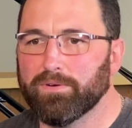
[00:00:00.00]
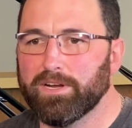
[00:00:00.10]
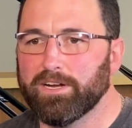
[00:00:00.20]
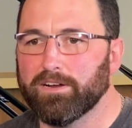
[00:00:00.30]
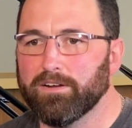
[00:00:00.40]
were
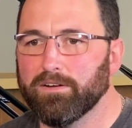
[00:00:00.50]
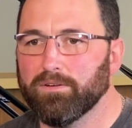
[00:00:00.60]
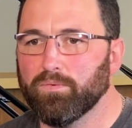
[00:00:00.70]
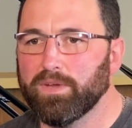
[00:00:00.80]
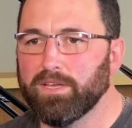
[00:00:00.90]
here,
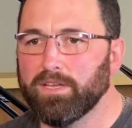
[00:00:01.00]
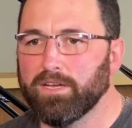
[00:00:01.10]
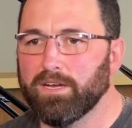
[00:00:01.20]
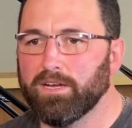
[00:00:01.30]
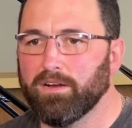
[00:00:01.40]
we
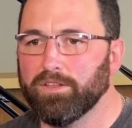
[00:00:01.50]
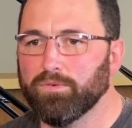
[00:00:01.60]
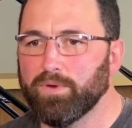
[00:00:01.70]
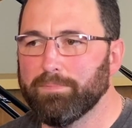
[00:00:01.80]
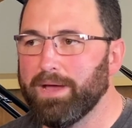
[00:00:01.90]
on
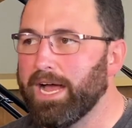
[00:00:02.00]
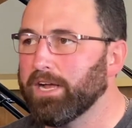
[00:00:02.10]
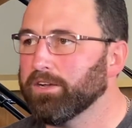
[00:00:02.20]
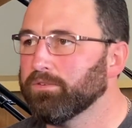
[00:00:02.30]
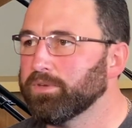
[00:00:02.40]
the way
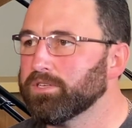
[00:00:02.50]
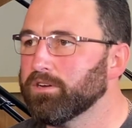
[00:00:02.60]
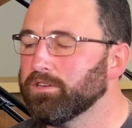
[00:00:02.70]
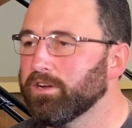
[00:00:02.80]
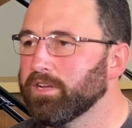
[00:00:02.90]
back, we
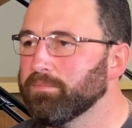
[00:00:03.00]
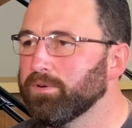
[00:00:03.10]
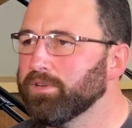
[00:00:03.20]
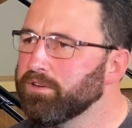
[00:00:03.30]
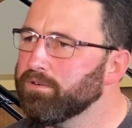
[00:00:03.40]
started talking
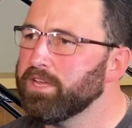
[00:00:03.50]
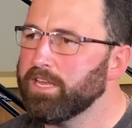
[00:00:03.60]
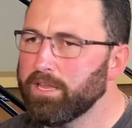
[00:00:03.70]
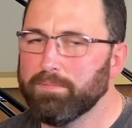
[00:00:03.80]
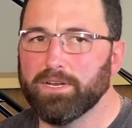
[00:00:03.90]
about,
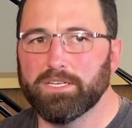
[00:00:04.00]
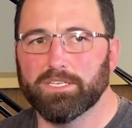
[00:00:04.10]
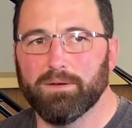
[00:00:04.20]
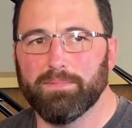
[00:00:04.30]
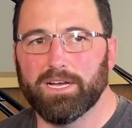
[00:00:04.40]
it'd be nice
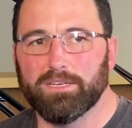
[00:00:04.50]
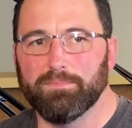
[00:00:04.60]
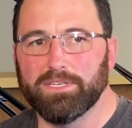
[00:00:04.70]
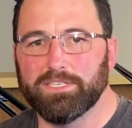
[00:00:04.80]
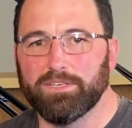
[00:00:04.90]
to come back to
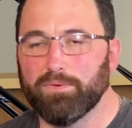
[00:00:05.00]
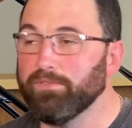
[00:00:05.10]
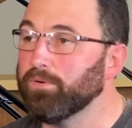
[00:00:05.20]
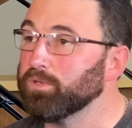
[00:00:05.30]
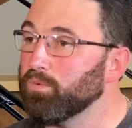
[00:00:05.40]
BC.
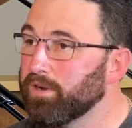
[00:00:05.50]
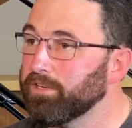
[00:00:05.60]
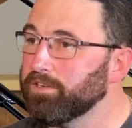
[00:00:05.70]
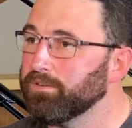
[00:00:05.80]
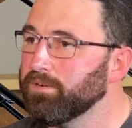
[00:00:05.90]
We've always
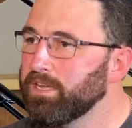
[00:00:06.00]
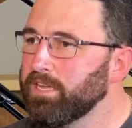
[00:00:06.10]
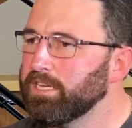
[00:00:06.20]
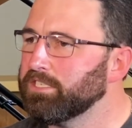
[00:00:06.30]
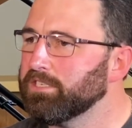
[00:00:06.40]
wanted to.
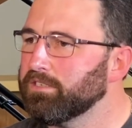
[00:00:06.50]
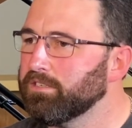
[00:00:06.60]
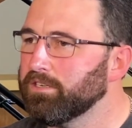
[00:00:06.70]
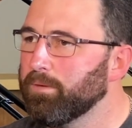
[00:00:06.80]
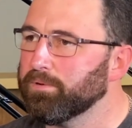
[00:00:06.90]
It's
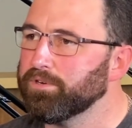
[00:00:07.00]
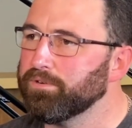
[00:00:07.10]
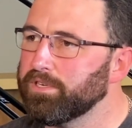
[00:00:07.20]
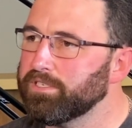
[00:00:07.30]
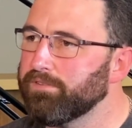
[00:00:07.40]
just the
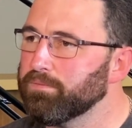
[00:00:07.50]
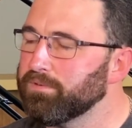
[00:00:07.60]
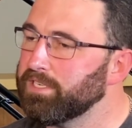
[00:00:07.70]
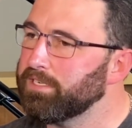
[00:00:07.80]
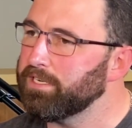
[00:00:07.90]
opportunity has never
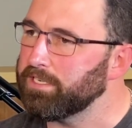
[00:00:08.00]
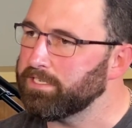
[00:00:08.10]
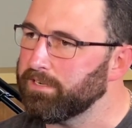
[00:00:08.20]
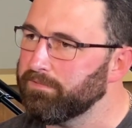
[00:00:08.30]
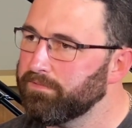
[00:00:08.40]
presented
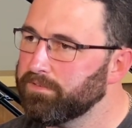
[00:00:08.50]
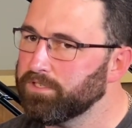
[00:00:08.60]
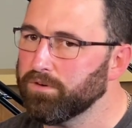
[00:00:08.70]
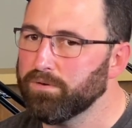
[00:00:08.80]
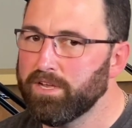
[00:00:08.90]
itself.
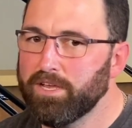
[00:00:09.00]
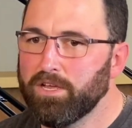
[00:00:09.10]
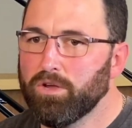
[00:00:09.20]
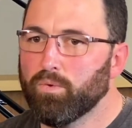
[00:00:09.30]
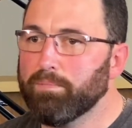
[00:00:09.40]
So
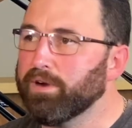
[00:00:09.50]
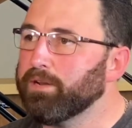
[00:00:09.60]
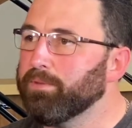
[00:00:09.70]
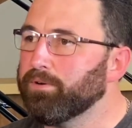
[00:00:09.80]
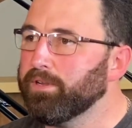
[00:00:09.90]
we
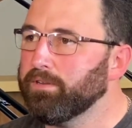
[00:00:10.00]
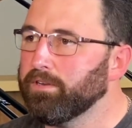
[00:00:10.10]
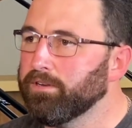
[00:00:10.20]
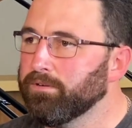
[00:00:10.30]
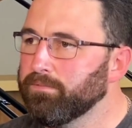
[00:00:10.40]
prayed about it,
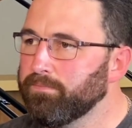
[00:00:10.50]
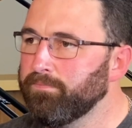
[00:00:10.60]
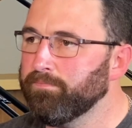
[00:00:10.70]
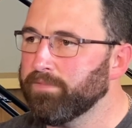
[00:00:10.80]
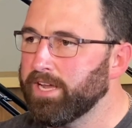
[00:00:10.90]

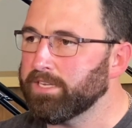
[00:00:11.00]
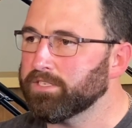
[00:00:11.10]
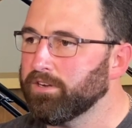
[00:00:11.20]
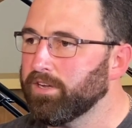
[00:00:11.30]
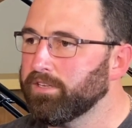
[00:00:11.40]

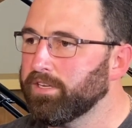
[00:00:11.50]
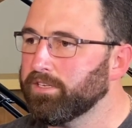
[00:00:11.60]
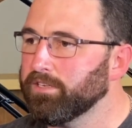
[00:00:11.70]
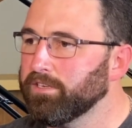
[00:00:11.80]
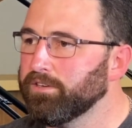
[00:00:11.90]
asked God
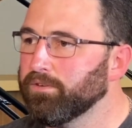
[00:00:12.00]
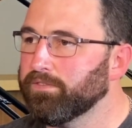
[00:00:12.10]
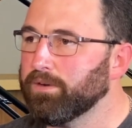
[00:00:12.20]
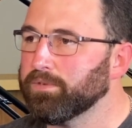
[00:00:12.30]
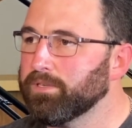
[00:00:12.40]
that, if
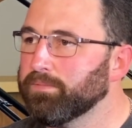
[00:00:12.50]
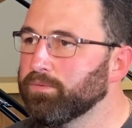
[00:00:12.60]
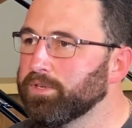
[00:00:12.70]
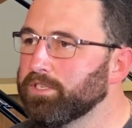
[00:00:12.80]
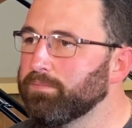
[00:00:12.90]
that was
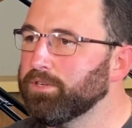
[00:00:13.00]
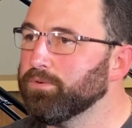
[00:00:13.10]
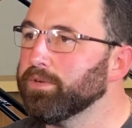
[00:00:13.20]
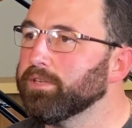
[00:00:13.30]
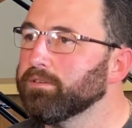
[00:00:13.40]
something we should be
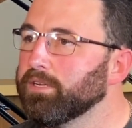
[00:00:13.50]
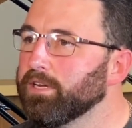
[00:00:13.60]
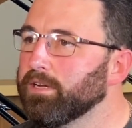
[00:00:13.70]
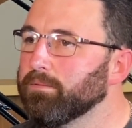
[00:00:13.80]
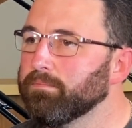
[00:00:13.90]
doing
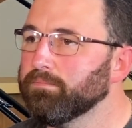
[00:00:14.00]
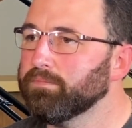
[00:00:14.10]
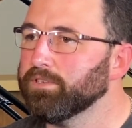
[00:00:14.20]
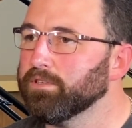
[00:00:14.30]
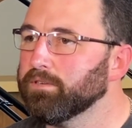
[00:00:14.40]

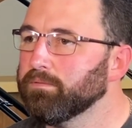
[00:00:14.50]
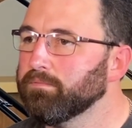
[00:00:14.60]
to,